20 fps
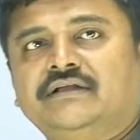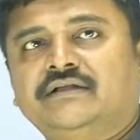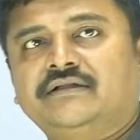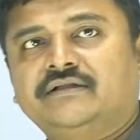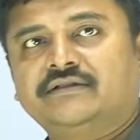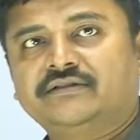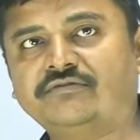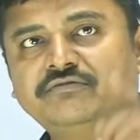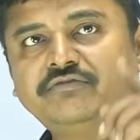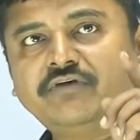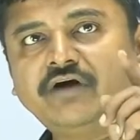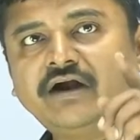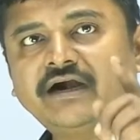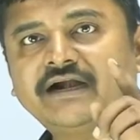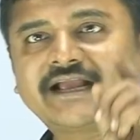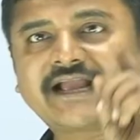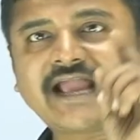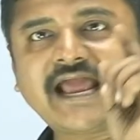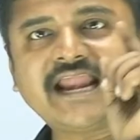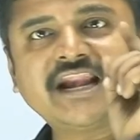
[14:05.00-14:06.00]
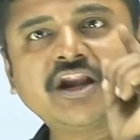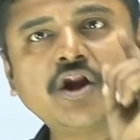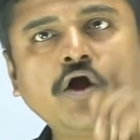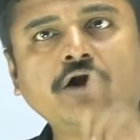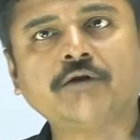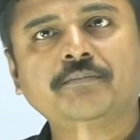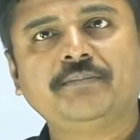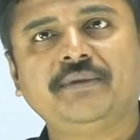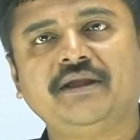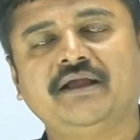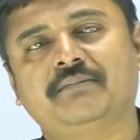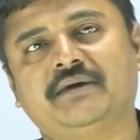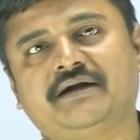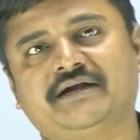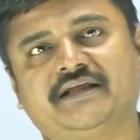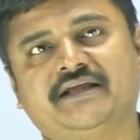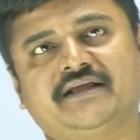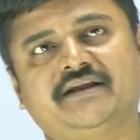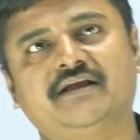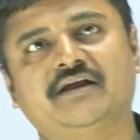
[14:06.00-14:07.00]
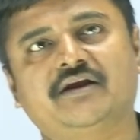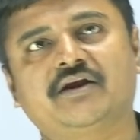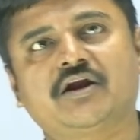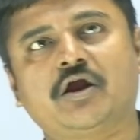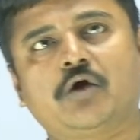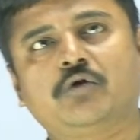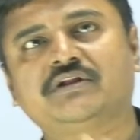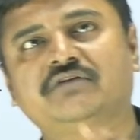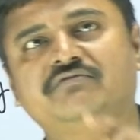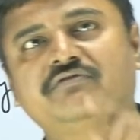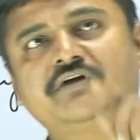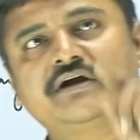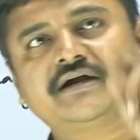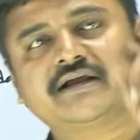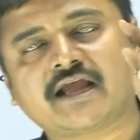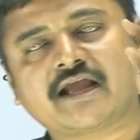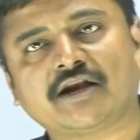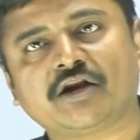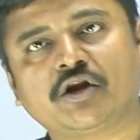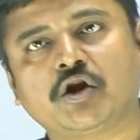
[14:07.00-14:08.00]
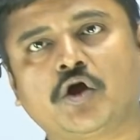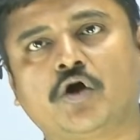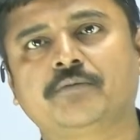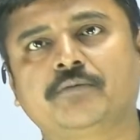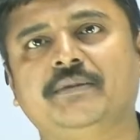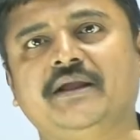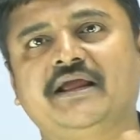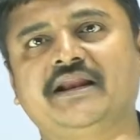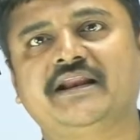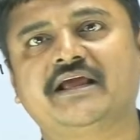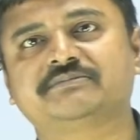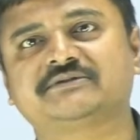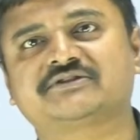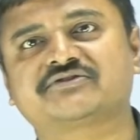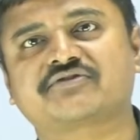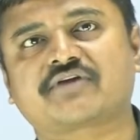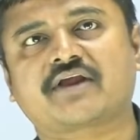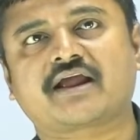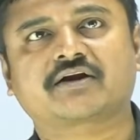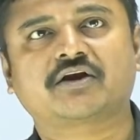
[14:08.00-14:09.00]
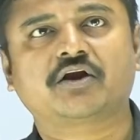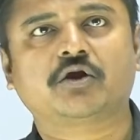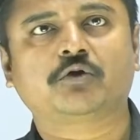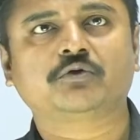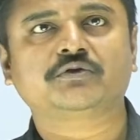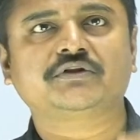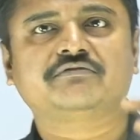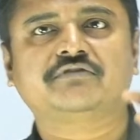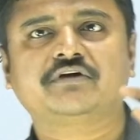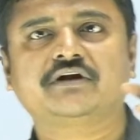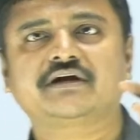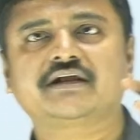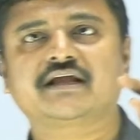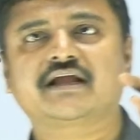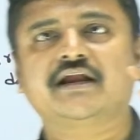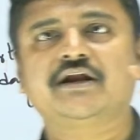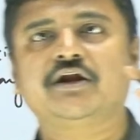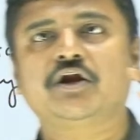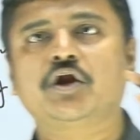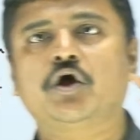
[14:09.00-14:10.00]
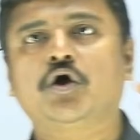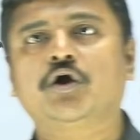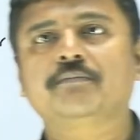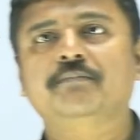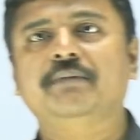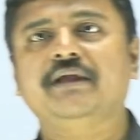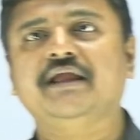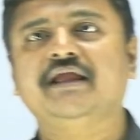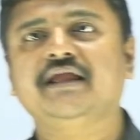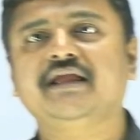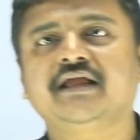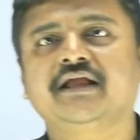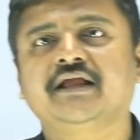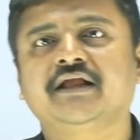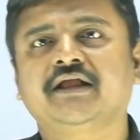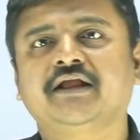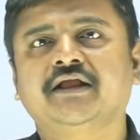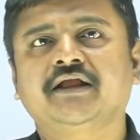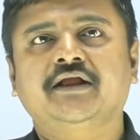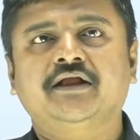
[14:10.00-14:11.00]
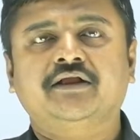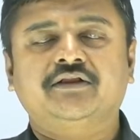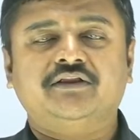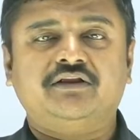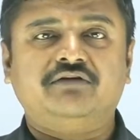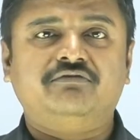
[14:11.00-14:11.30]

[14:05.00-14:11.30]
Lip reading: The word cannot be a material noun, the word cannot be an abstract noun, the word cannot be a